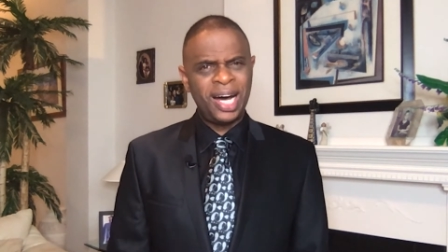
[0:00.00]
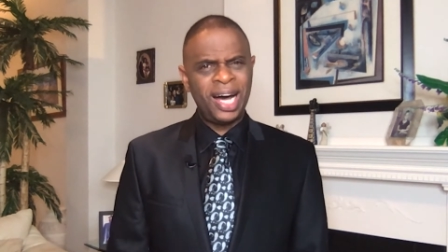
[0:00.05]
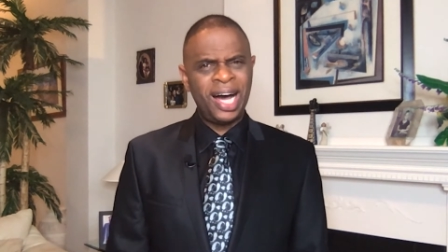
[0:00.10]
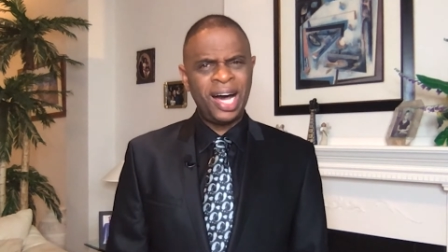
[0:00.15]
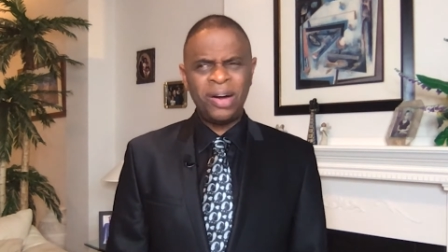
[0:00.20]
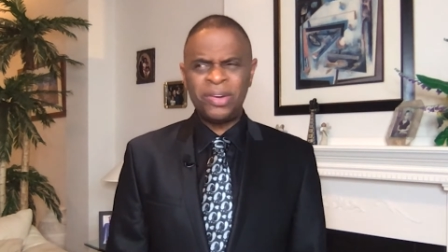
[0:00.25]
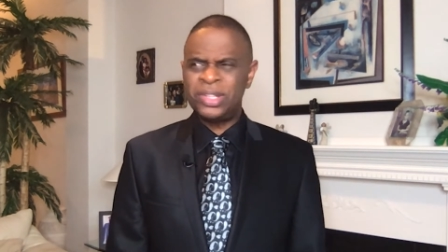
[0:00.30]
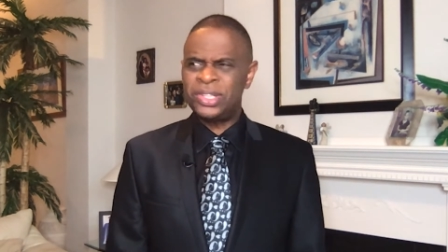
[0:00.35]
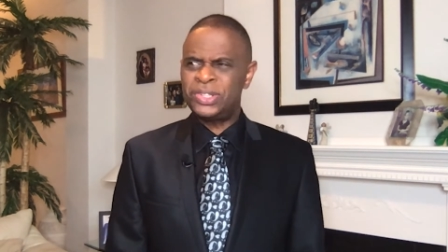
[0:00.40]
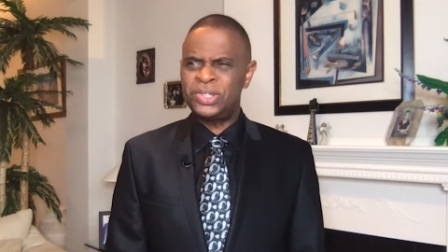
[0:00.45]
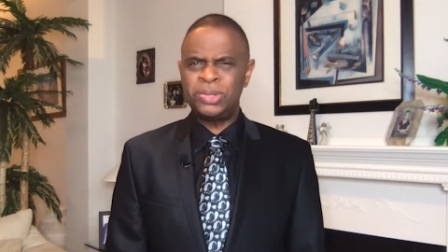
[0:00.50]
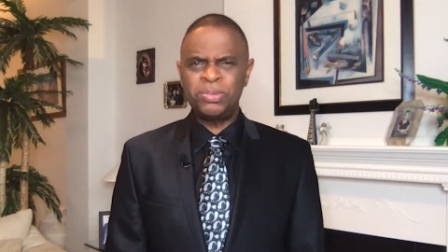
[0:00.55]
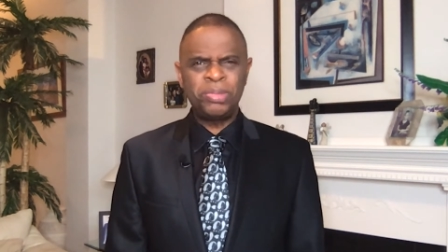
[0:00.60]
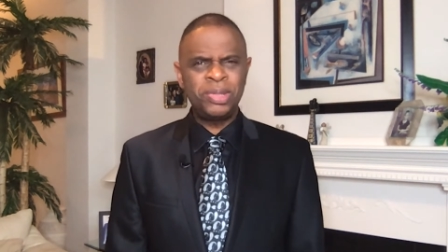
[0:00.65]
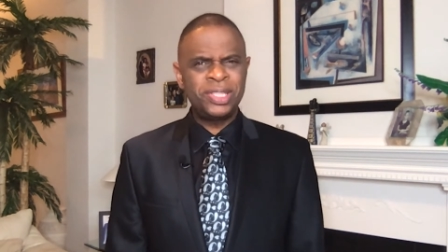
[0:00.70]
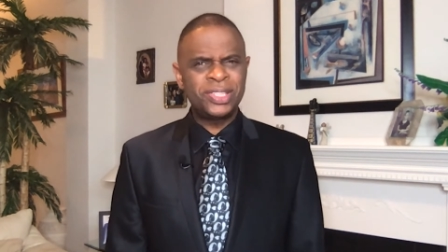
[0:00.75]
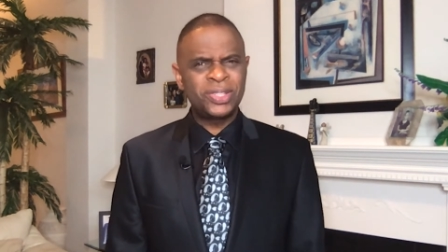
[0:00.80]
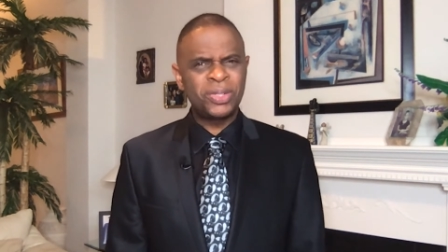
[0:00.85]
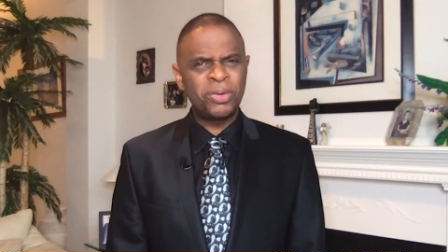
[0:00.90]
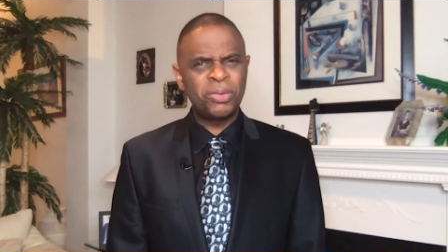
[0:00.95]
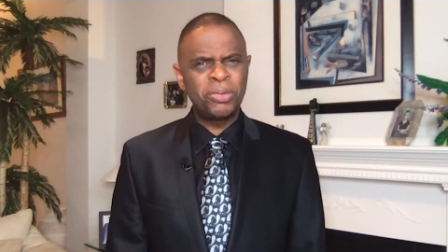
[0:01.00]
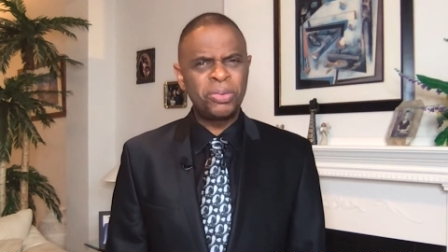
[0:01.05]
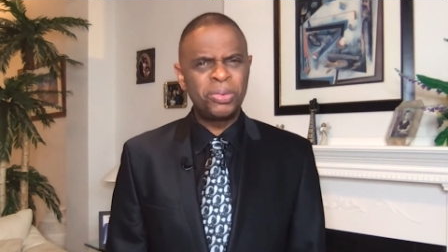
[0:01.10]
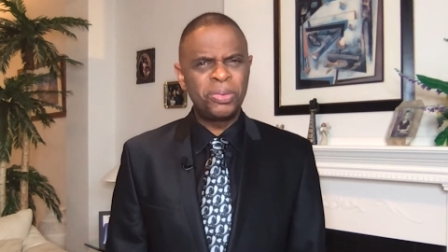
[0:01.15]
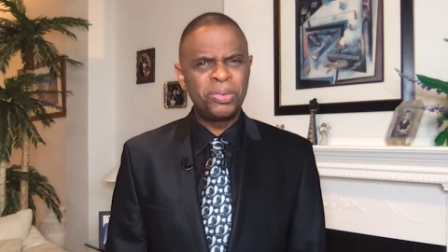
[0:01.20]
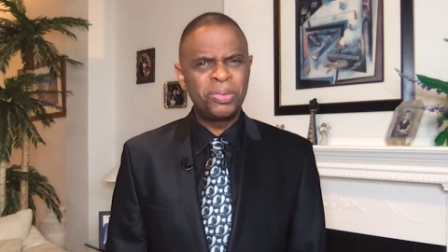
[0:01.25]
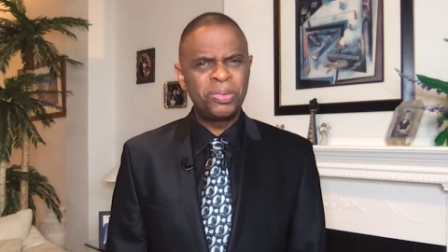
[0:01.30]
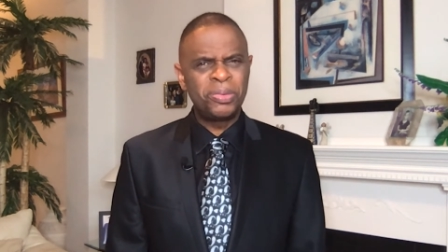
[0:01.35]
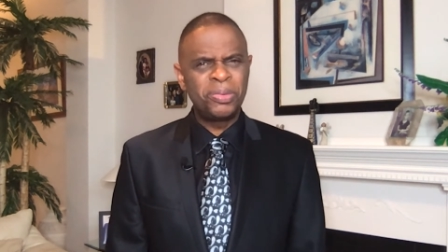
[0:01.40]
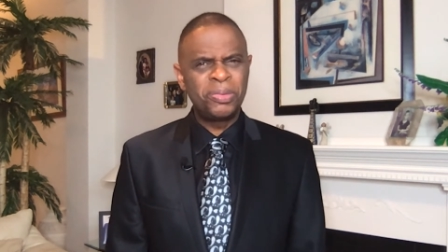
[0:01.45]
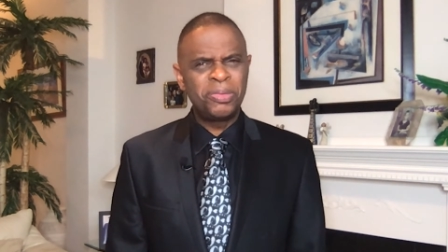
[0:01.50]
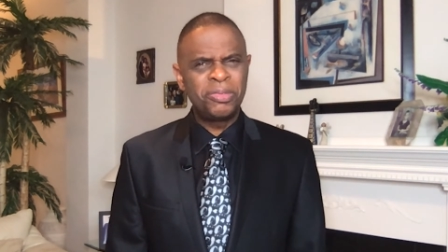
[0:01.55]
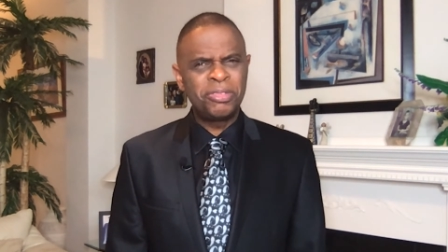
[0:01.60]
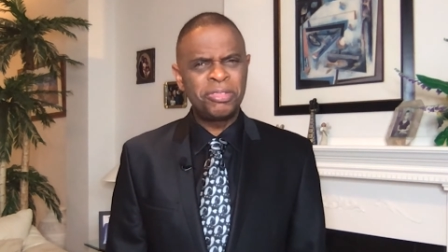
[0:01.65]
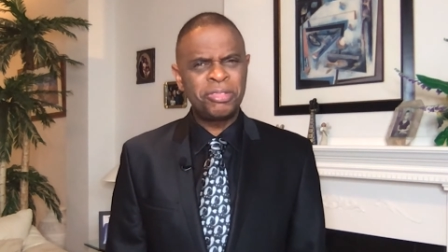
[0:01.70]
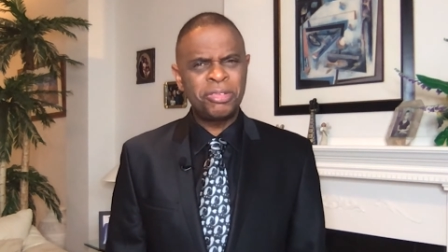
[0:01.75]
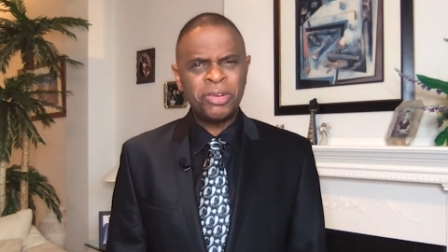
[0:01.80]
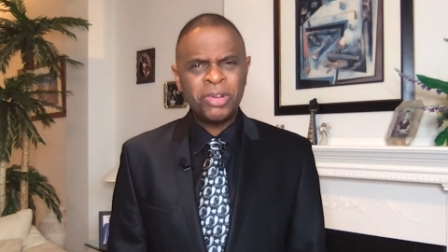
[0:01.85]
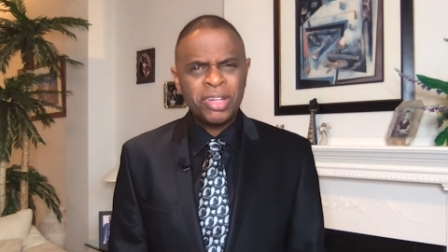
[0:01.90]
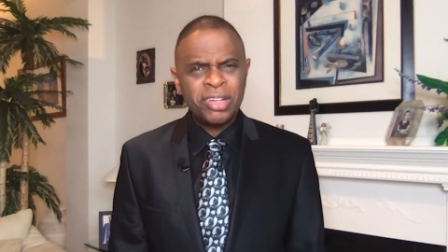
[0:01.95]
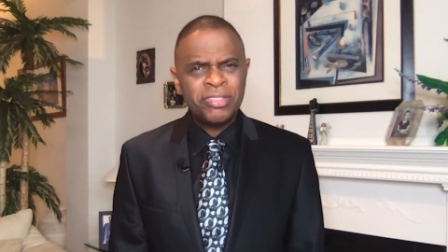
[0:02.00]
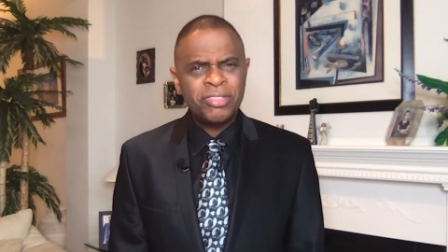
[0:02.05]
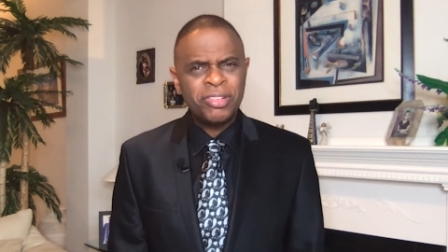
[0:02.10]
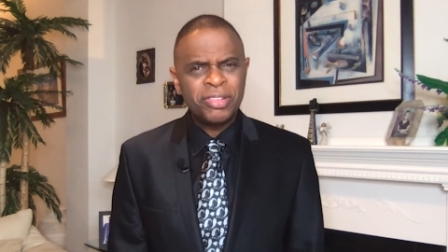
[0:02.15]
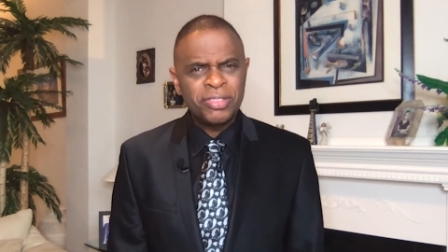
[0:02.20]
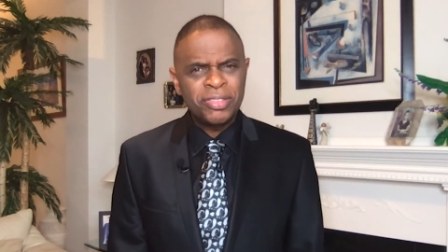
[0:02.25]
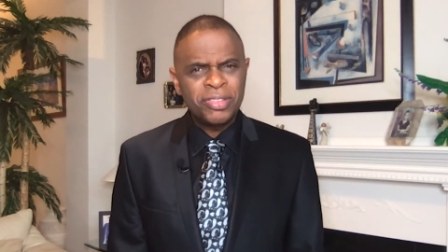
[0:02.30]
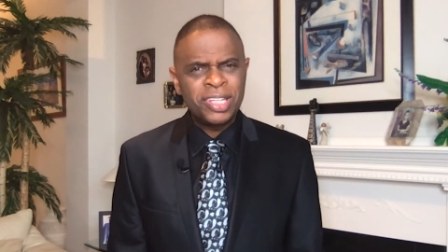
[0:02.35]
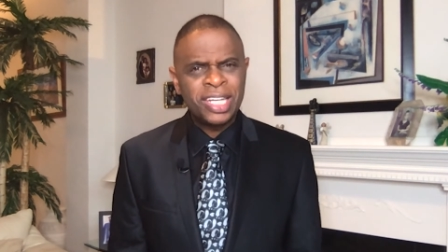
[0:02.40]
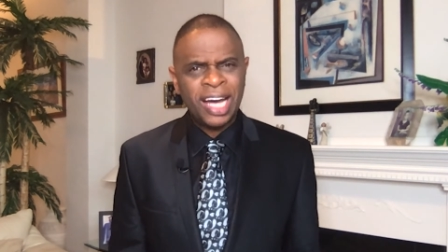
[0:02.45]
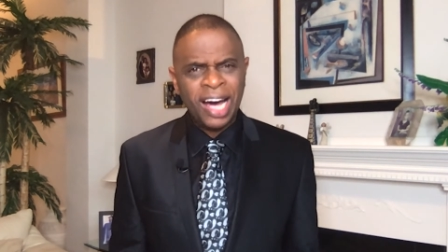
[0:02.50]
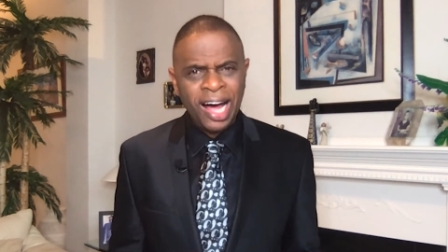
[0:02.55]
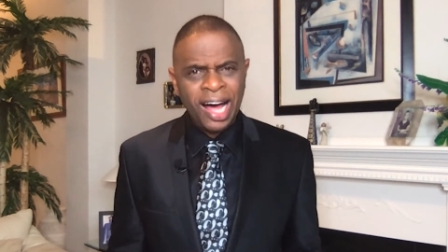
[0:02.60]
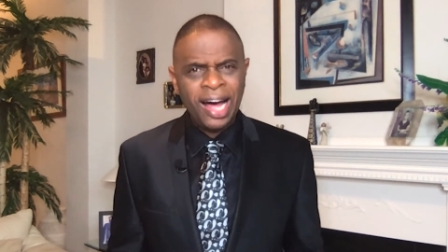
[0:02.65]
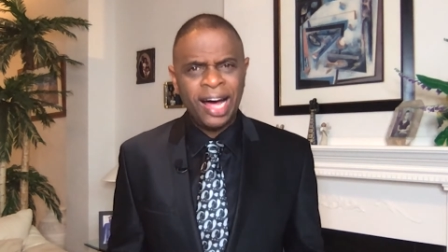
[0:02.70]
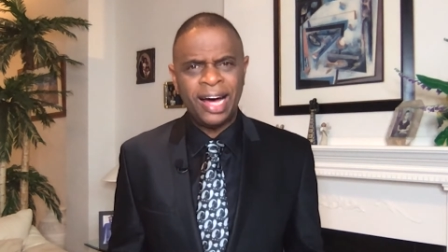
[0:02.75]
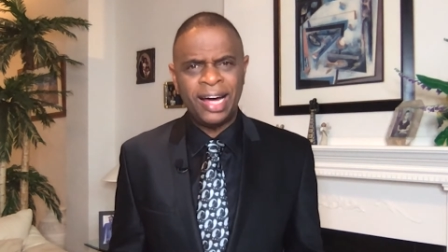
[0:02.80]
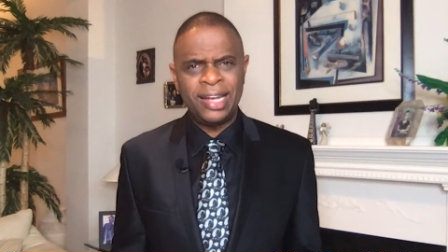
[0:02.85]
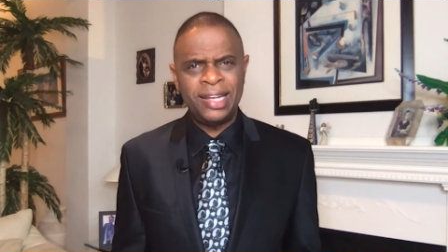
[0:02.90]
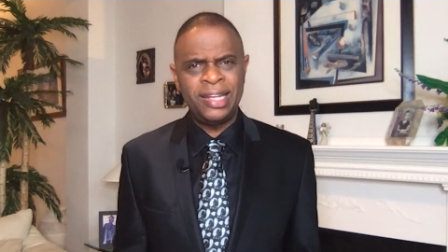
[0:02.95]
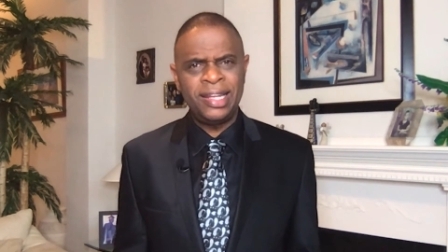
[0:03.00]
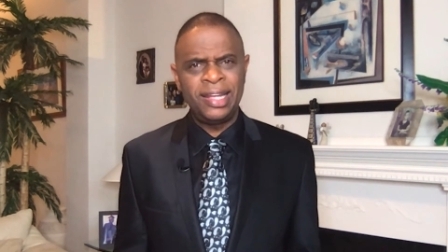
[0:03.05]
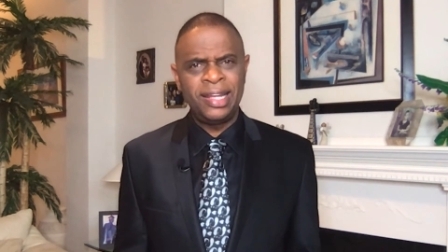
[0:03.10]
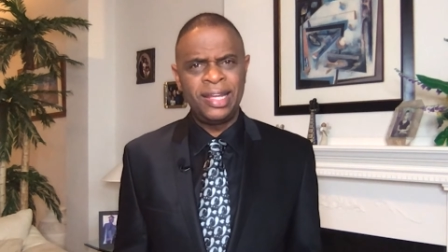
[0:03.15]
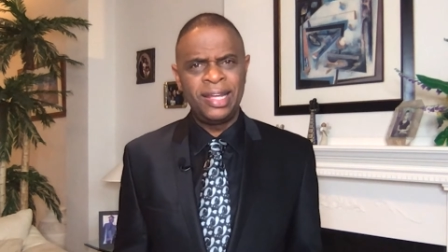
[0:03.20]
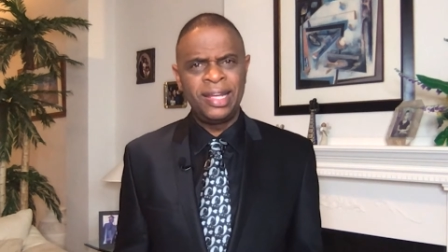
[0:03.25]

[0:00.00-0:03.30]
how could you be so full of God